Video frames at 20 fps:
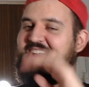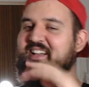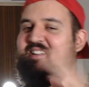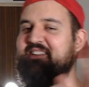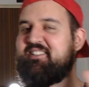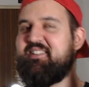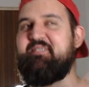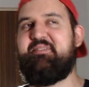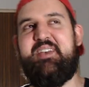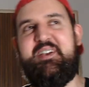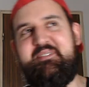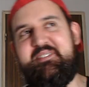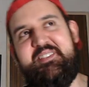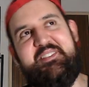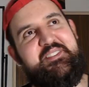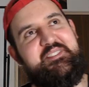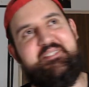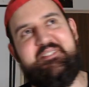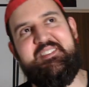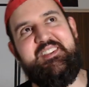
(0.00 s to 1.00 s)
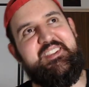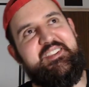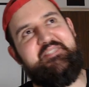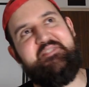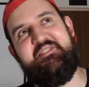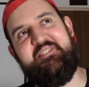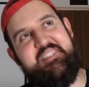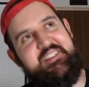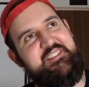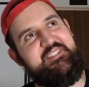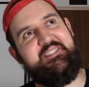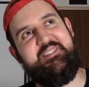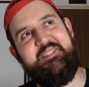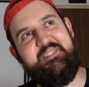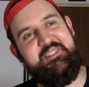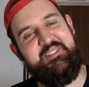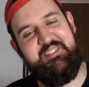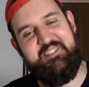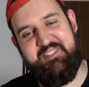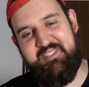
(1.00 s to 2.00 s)
Sometimes it it feels
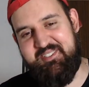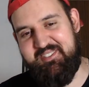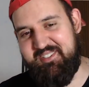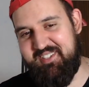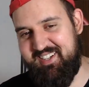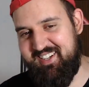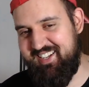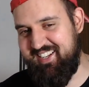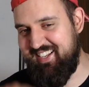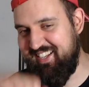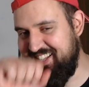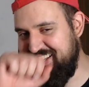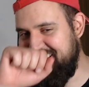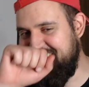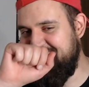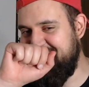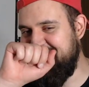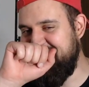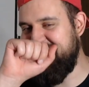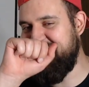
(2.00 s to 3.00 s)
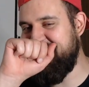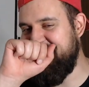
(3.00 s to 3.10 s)
good to uh,